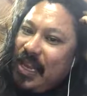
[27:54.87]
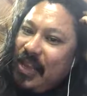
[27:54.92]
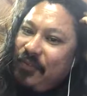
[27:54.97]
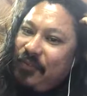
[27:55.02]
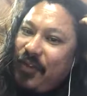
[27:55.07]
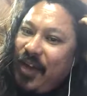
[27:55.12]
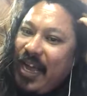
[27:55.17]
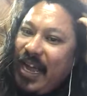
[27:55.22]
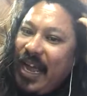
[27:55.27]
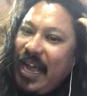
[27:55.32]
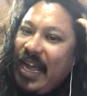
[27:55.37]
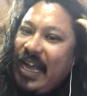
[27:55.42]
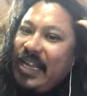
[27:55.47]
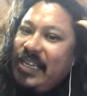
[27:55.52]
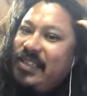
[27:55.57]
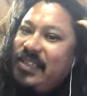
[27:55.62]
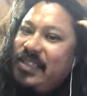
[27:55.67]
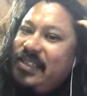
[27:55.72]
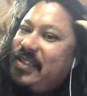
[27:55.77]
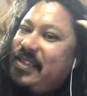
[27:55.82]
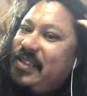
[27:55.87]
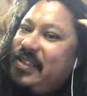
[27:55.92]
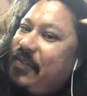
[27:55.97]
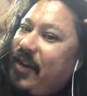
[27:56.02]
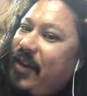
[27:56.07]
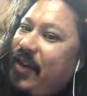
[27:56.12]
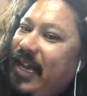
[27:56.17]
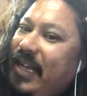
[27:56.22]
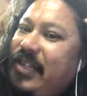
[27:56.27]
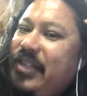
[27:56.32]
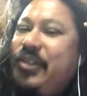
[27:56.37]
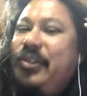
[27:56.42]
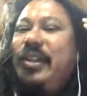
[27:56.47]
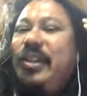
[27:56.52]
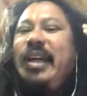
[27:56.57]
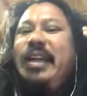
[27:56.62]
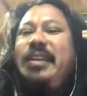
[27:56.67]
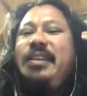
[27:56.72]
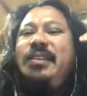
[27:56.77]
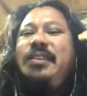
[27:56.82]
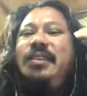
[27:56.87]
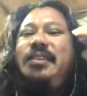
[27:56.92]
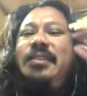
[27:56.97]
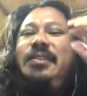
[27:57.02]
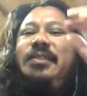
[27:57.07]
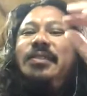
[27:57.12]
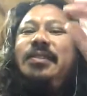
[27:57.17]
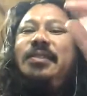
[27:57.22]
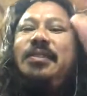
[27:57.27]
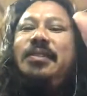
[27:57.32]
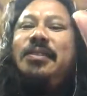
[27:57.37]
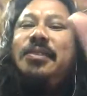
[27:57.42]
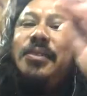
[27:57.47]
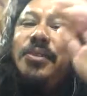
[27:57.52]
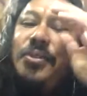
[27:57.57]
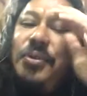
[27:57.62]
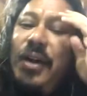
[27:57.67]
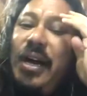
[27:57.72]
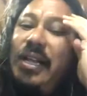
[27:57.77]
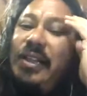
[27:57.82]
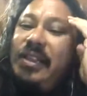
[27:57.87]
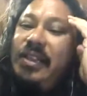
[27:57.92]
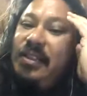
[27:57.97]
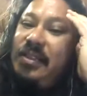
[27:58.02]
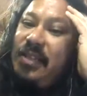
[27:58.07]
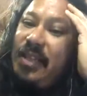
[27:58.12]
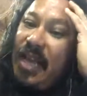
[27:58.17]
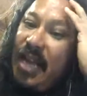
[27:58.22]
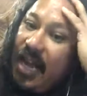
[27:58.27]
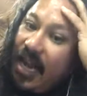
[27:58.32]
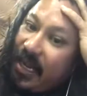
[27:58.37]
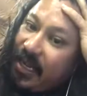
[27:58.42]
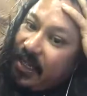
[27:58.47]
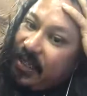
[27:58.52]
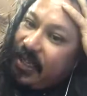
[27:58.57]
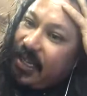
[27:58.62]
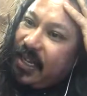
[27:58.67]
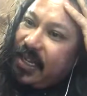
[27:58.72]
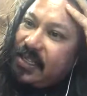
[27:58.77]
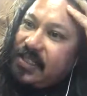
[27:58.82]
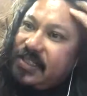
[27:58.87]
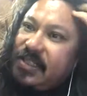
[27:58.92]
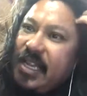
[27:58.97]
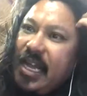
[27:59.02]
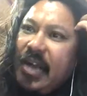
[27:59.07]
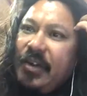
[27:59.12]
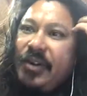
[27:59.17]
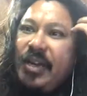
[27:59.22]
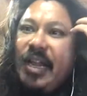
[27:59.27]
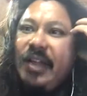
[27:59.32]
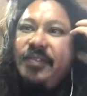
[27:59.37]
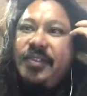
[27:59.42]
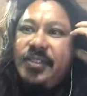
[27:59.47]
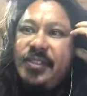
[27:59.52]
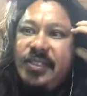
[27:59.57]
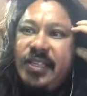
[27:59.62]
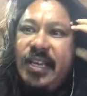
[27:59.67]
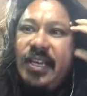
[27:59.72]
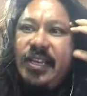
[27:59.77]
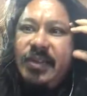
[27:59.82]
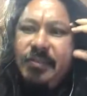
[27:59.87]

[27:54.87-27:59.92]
if I had to like who I idolized, I would have to say